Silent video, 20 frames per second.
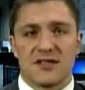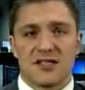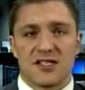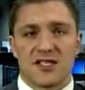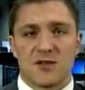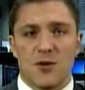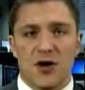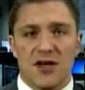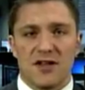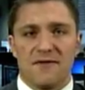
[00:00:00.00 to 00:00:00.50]
and
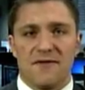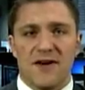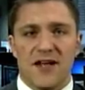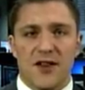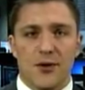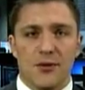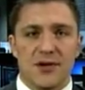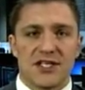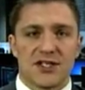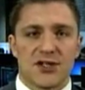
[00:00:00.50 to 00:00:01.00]
despite the
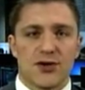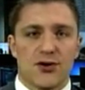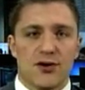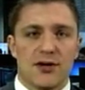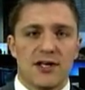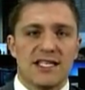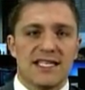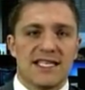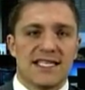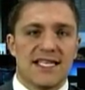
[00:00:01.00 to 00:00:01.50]
fact that we
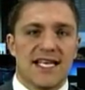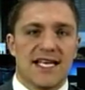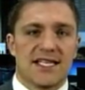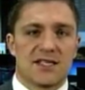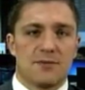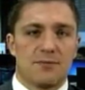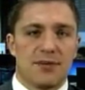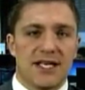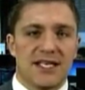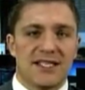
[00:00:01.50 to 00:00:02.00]
saw the
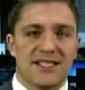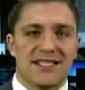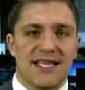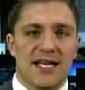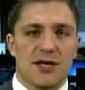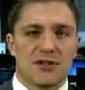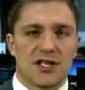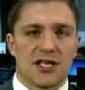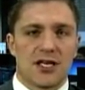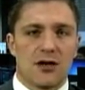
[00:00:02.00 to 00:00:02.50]
S&P and
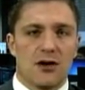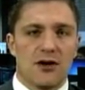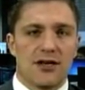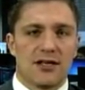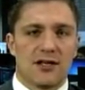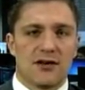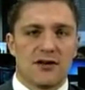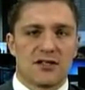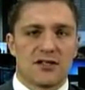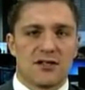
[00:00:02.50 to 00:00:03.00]
Dow
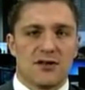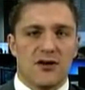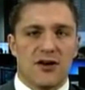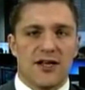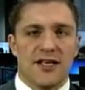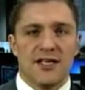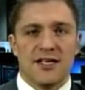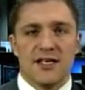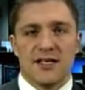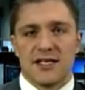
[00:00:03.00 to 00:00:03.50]
decline last
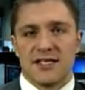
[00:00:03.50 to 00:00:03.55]
night,